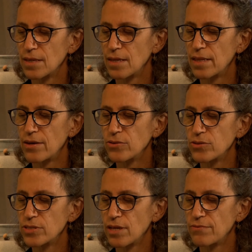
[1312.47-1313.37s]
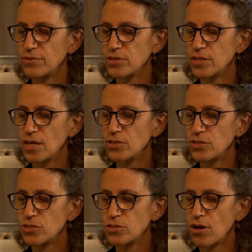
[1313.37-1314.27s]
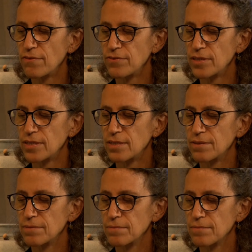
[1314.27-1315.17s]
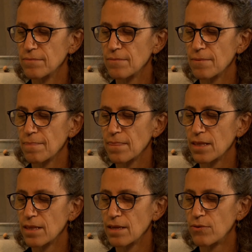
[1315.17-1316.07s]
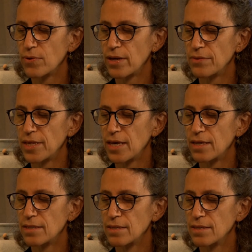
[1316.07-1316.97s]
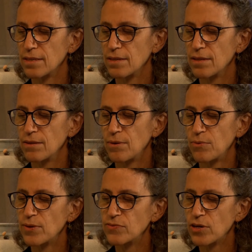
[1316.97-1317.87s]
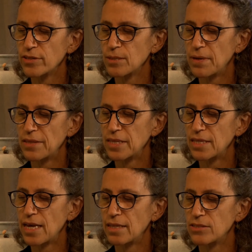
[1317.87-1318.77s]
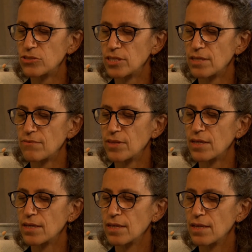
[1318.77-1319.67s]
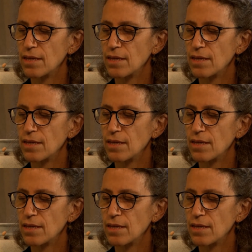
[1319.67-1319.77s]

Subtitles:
And allow yourself to soften around that. We've talked about the analogy of the